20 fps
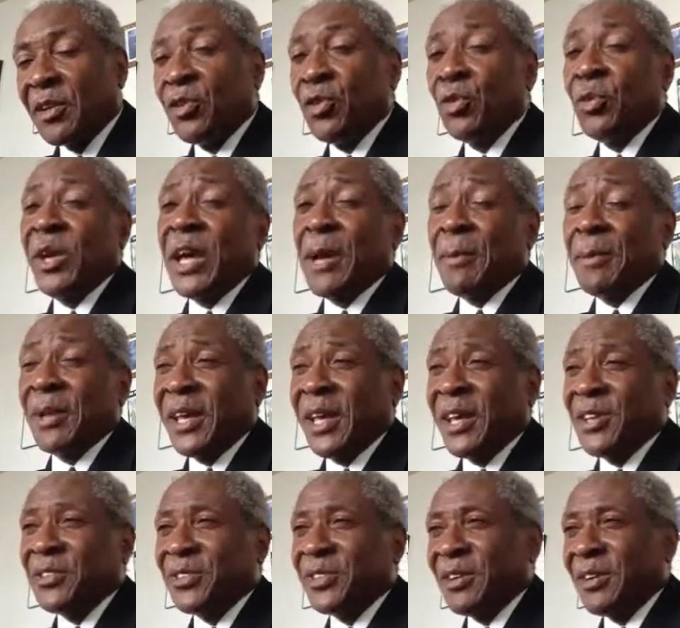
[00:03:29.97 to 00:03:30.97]
through the
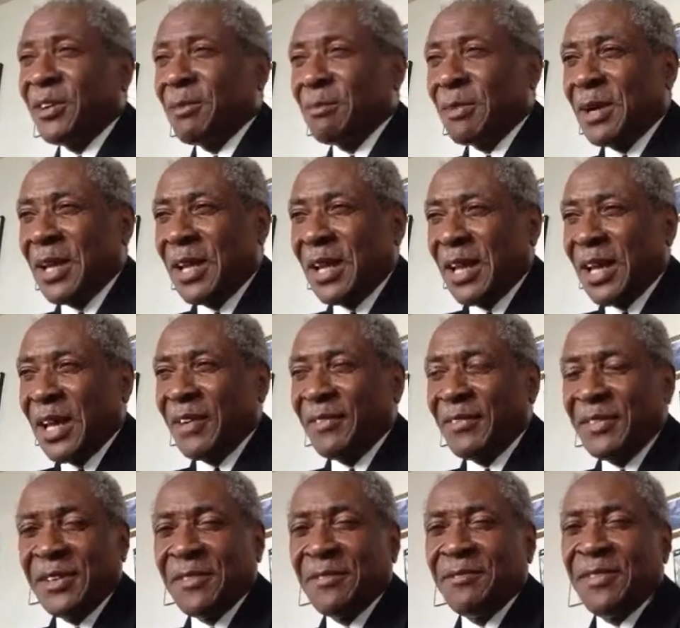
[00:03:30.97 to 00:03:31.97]
application of my
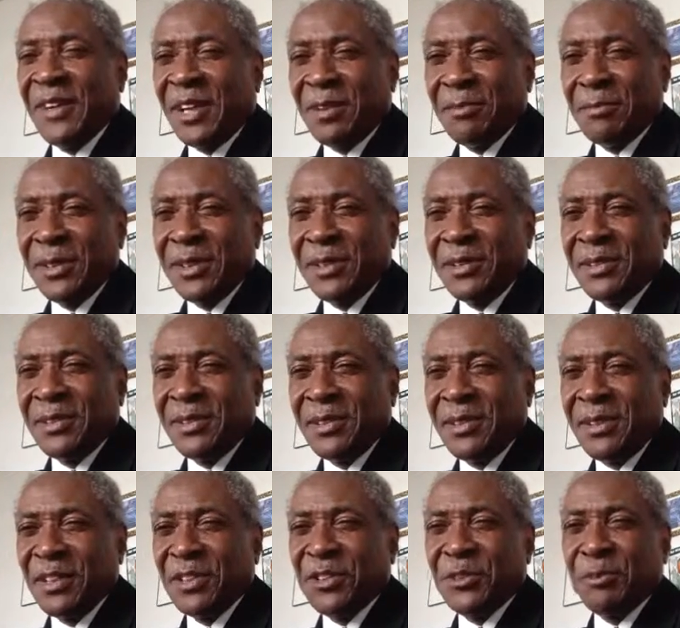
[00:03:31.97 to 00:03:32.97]
life development
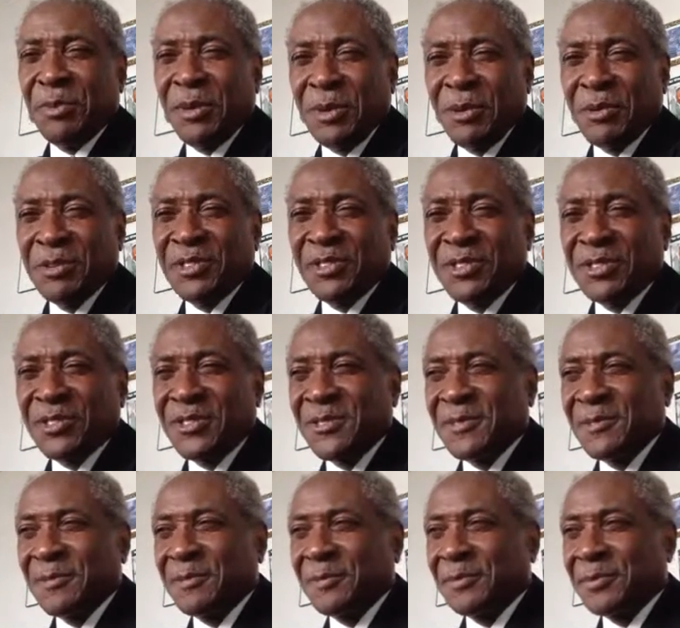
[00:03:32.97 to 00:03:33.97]
experiences.
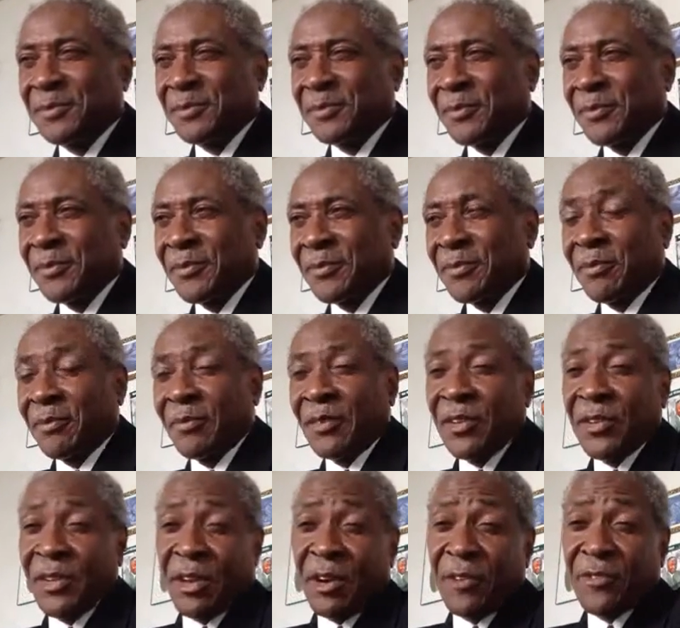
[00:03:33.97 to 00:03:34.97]

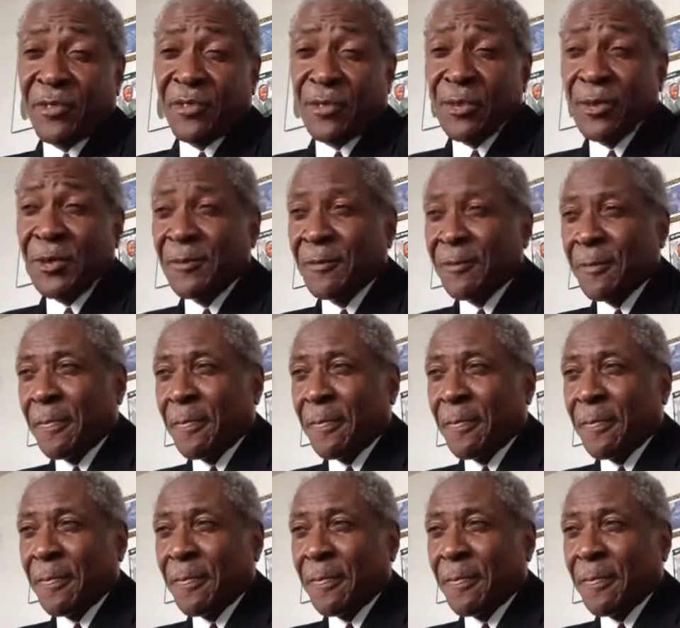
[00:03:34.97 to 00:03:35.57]
Therefore,